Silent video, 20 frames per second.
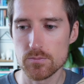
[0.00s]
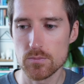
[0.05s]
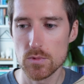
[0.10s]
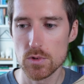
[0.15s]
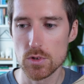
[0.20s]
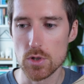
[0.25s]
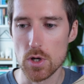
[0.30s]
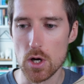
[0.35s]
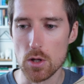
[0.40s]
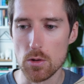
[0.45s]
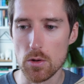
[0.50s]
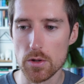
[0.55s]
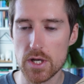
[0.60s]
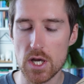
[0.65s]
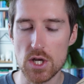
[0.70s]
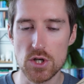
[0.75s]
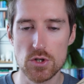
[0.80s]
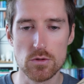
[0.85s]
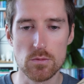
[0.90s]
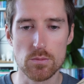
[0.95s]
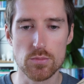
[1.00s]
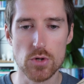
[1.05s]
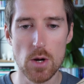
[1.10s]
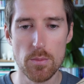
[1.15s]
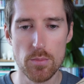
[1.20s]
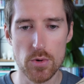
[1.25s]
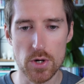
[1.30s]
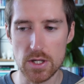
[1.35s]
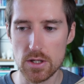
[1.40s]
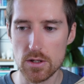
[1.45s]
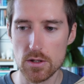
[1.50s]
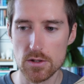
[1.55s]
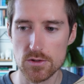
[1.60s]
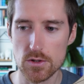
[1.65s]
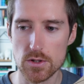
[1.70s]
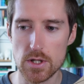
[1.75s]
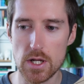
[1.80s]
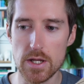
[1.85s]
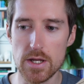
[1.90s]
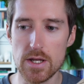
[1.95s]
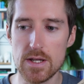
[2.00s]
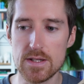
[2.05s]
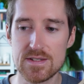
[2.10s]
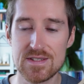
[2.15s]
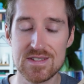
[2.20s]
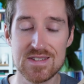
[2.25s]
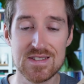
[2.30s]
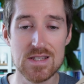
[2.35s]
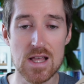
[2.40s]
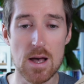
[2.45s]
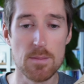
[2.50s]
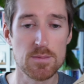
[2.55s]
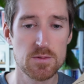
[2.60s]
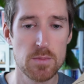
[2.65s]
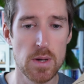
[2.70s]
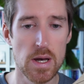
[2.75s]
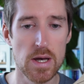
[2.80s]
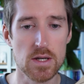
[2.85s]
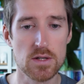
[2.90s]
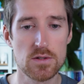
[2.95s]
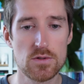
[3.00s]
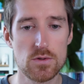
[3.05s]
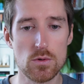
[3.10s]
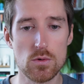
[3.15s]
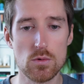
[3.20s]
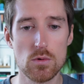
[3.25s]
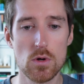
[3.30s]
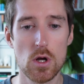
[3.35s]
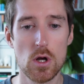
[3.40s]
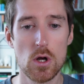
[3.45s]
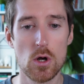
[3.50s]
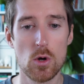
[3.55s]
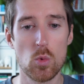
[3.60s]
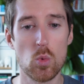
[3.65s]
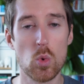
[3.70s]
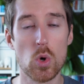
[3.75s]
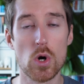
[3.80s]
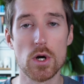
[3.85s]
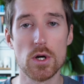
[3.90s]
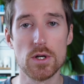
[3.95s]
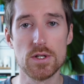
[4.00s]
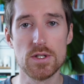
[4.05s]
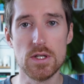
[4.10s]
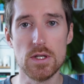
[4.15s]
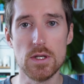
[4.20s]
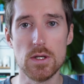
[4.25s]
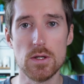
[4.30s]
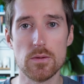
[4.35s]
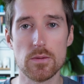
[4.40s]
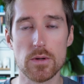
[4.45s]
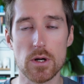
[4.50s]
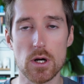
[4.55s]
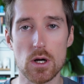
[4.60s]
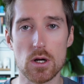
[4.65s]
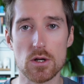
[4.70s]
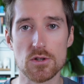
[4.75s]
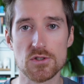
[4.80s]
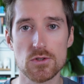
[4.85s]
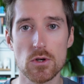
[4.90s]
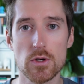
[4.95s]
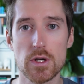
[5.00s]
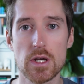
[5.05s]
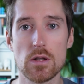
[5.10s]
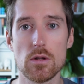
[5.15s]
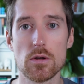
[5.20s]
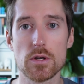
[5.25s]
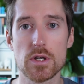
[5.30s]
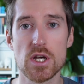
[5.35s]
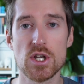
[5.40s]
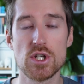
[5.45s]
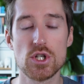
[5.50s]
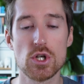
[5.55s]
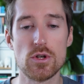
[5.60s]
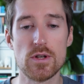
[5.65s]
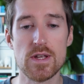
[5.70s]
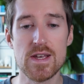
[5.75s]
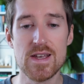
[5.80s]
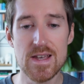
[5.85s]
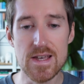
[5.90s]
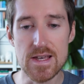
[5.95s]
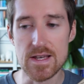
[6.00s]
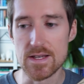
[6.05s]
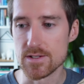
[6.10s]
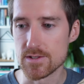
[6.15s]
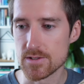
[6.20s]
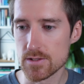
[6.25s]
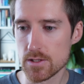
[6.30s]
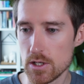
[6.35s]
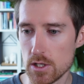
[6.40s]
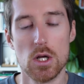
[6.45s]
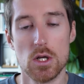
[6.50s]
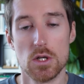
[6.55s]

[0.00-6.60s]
the location property so that it snaps back to where the socket location is.